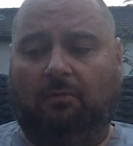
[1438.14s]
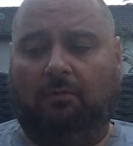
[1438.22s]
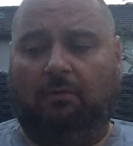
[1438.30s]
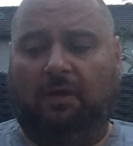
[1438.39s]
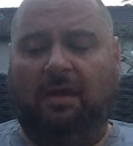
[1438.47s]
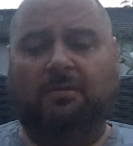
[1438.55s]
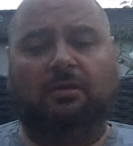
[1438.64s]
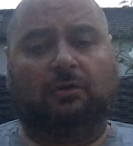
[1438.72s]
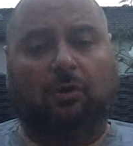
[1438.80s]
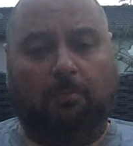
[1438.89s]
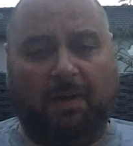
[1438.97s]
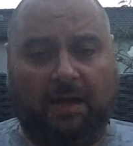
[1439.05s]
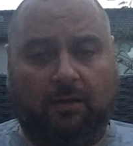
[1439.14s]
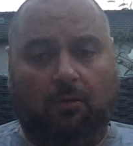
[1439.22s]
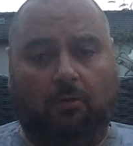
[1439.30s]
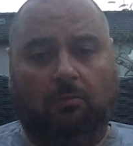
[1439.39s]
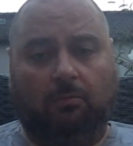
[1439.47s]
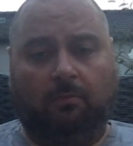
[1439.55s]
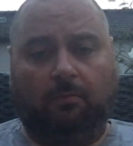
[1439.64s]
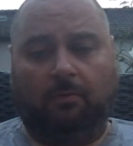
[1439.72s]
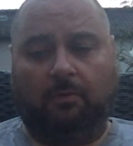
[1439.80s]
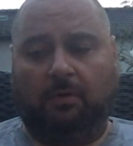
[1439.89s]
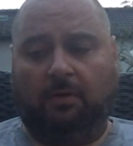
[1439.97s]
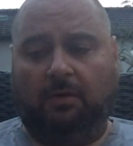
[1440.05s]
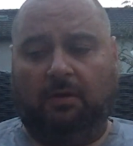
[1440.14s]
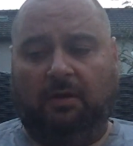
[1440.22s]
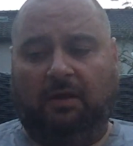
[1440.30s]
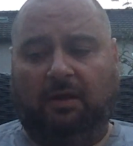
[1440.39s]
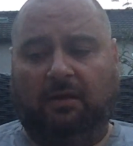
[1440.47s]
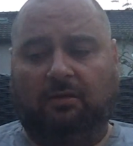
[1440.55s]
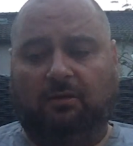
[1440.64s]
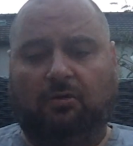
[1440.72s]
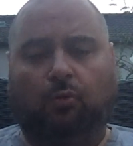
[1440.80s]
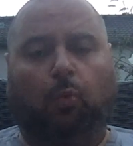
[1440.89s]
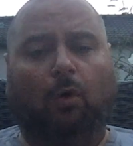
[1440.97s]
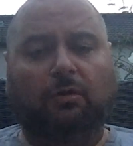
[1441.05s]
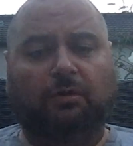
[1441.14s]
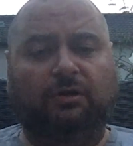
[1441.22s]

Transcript: in the tobacco, in the quality